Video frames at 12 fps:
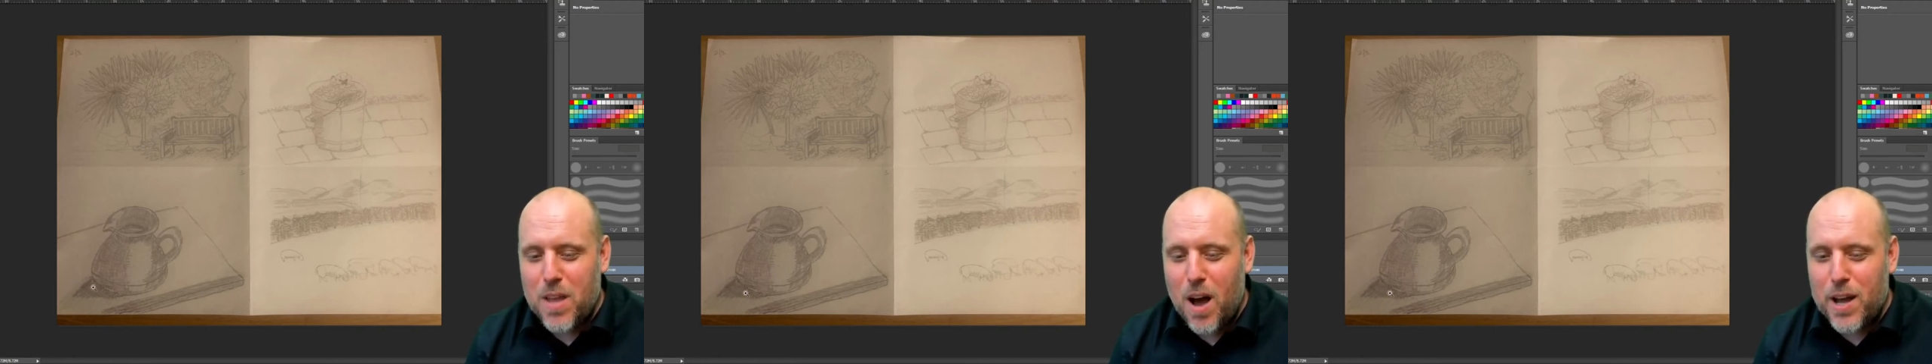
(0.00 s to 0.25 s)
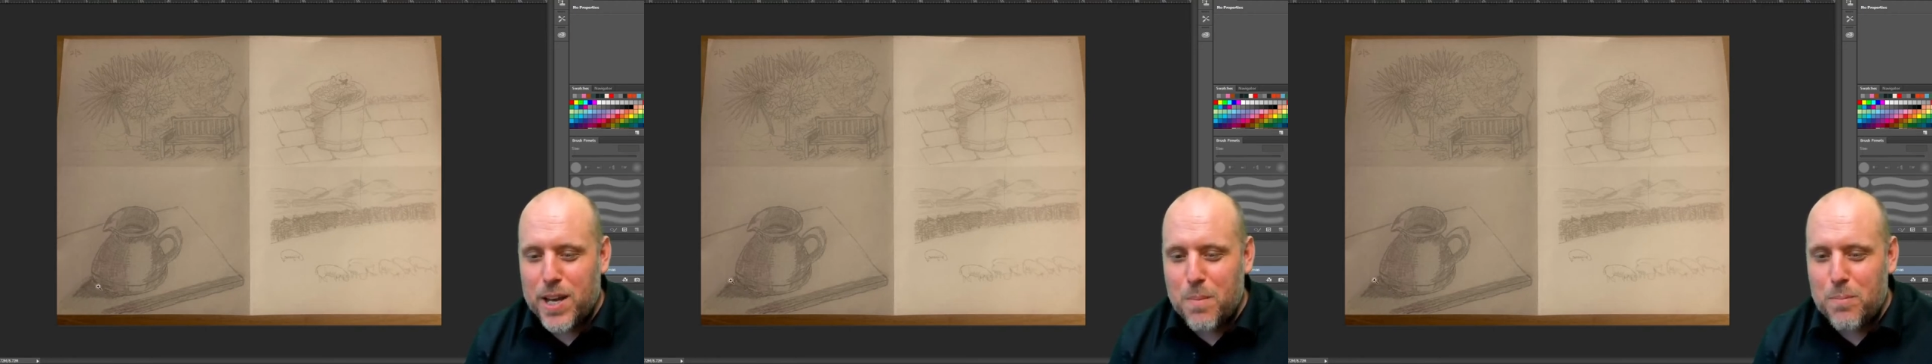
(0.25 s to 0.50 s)

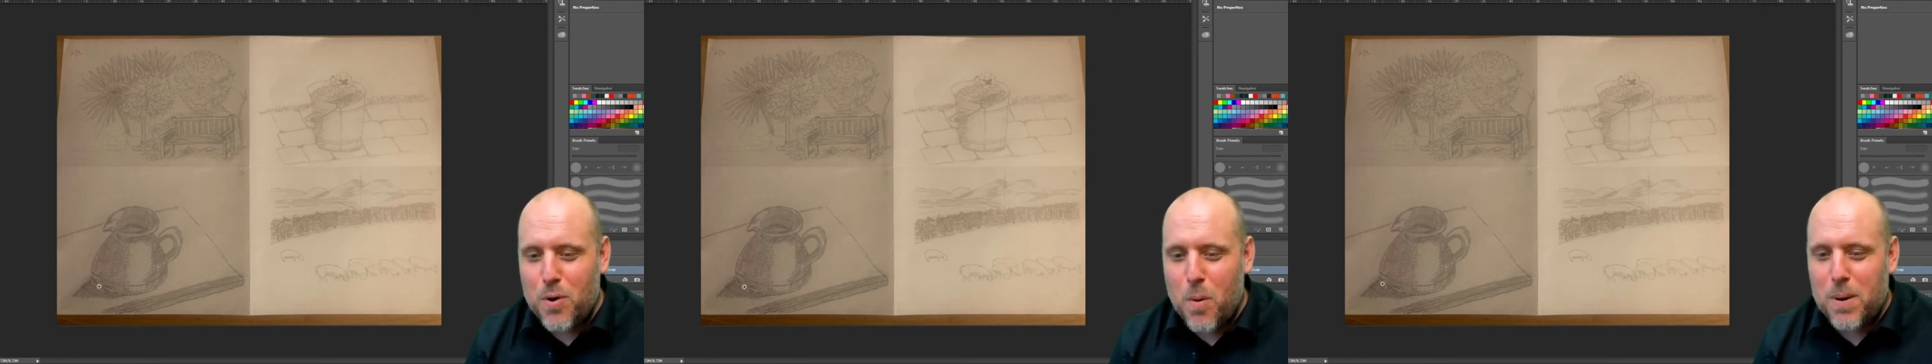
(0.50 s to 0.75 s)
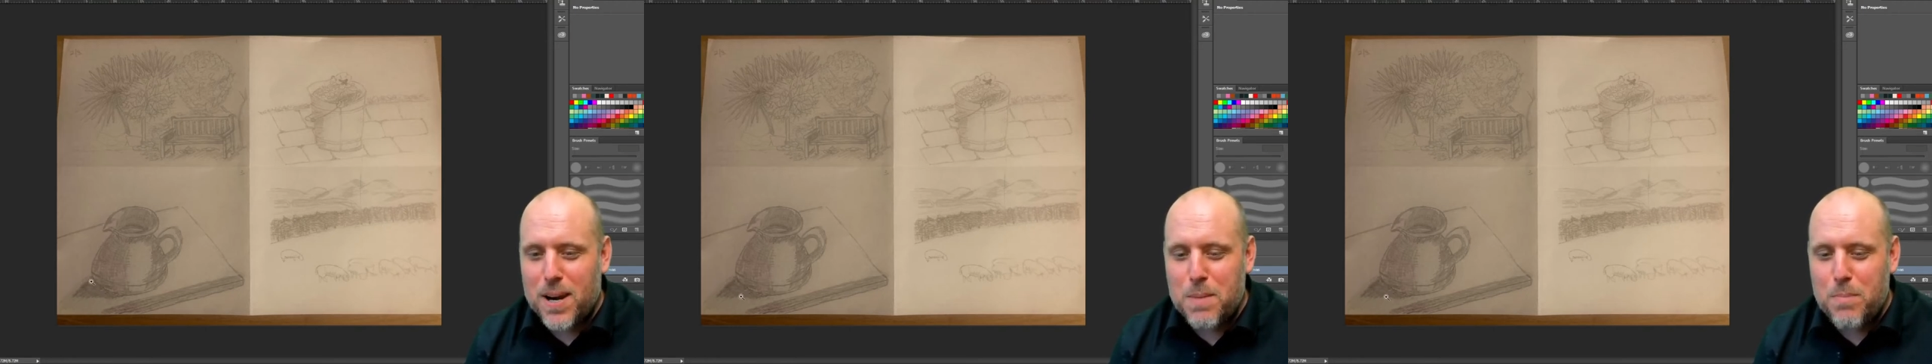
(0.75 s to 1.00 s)
I can
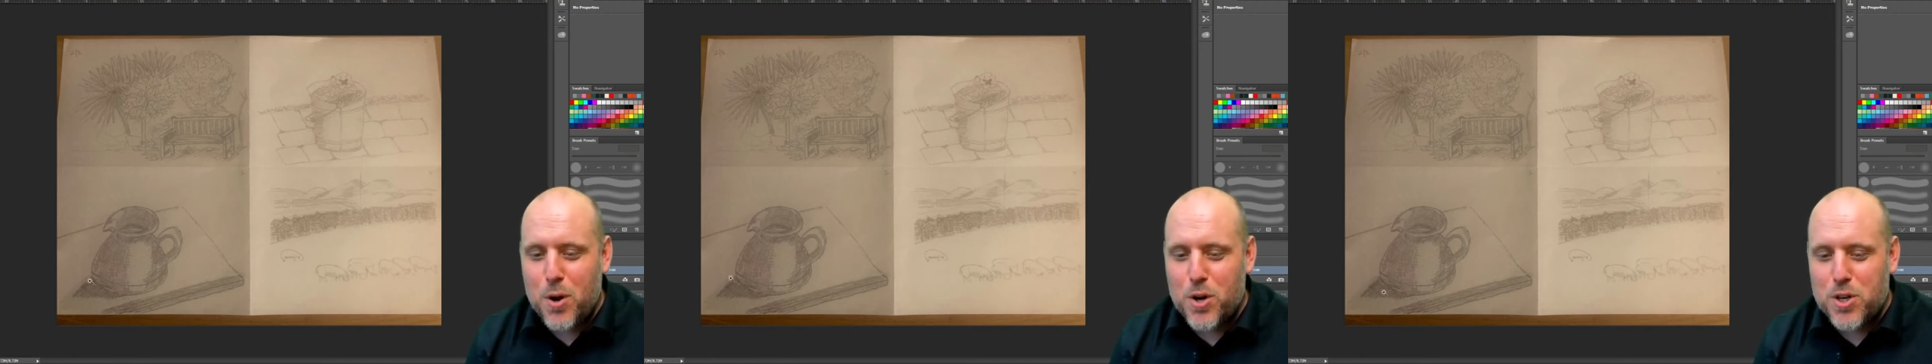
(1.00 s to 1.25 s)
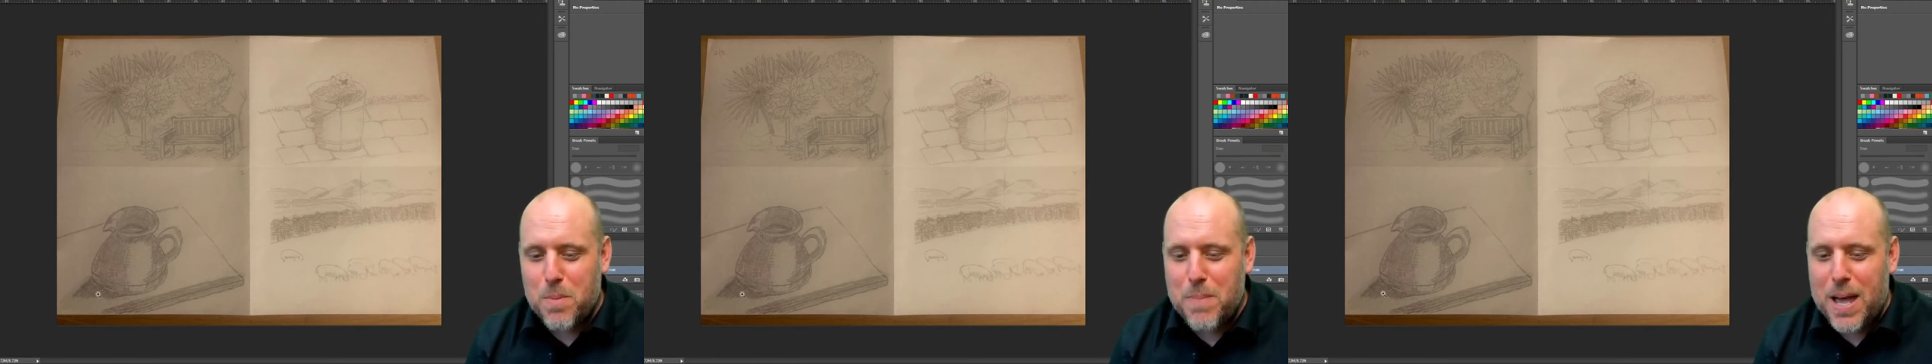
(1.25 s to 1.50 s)
probably
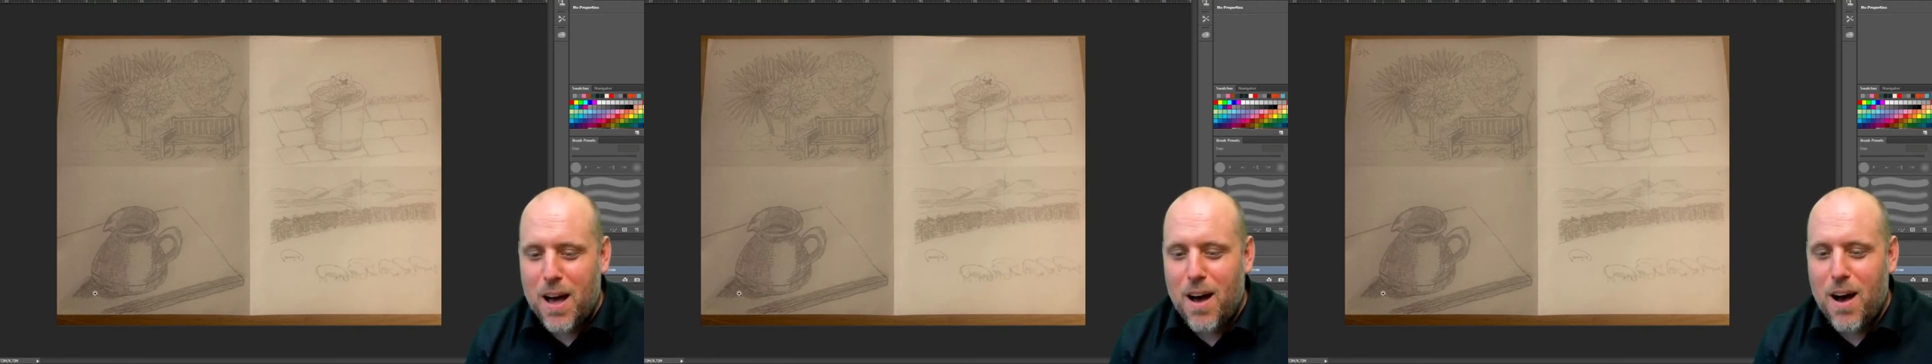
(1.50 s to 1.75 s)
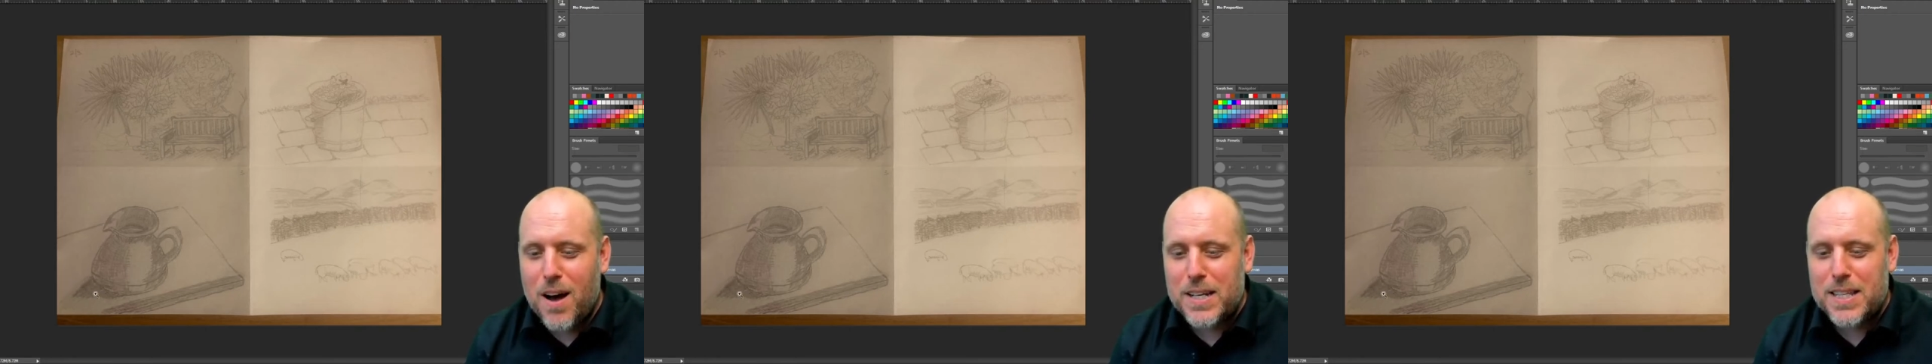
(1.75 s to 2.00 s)
push a bit
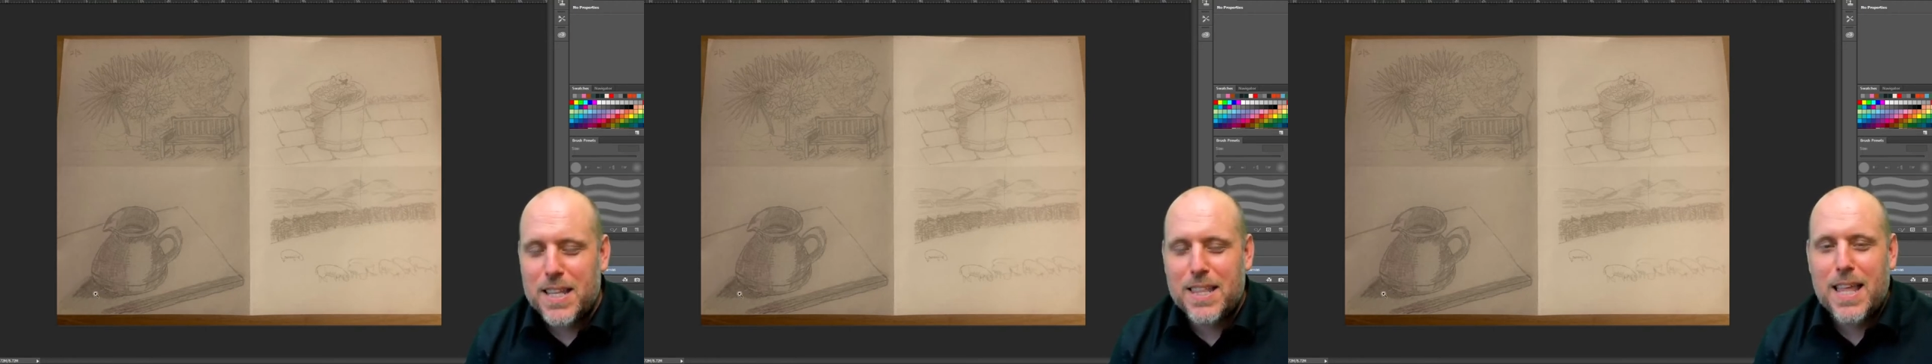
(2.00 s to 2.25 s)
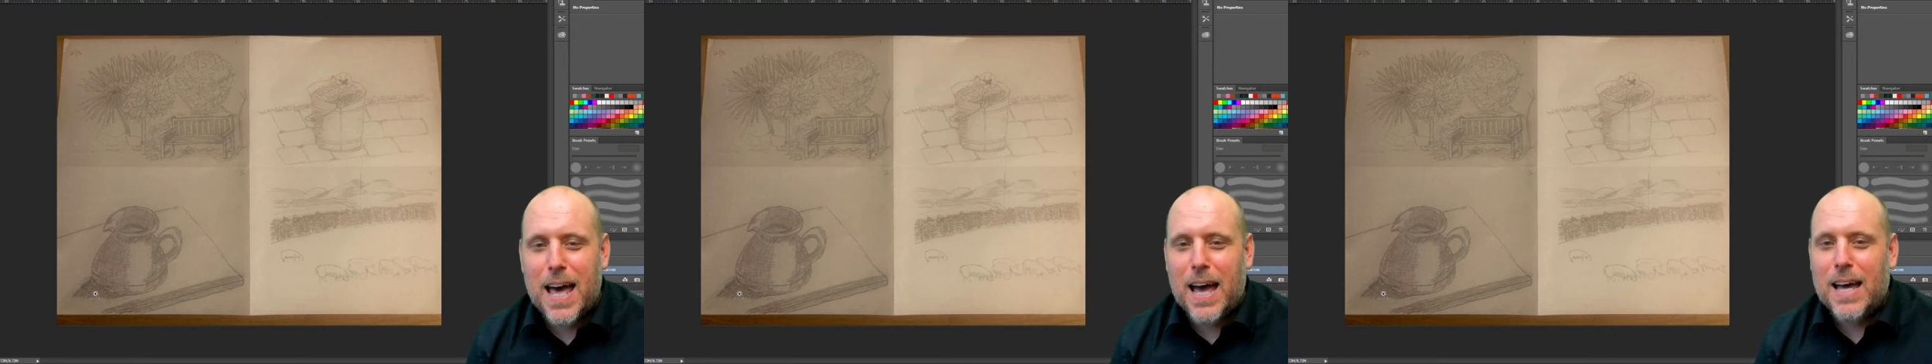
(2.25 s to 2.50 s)
harder than
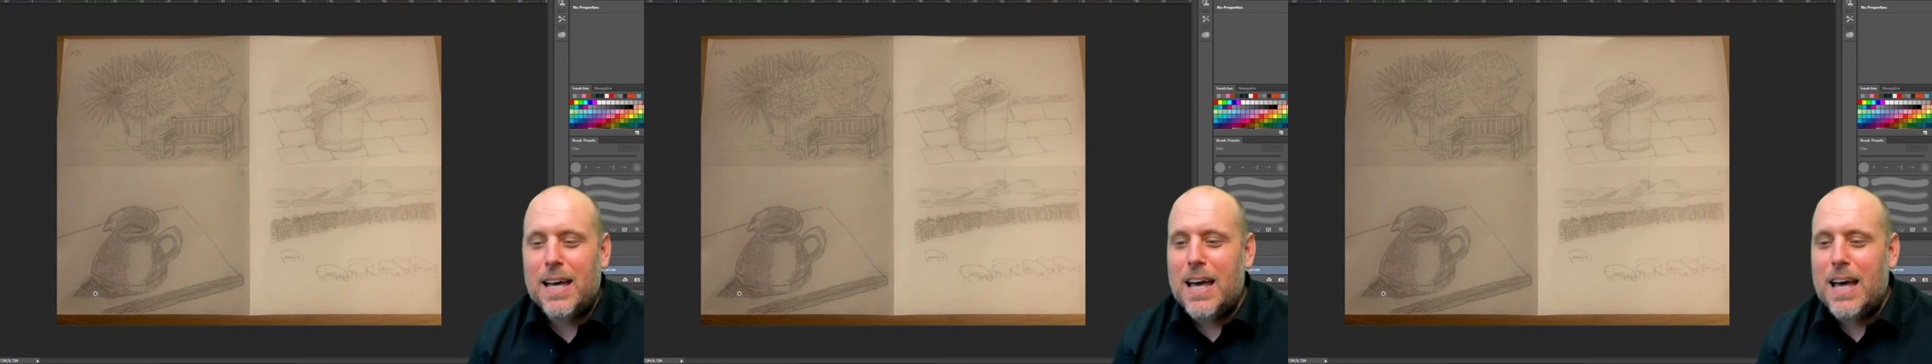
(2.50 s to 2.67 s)
that,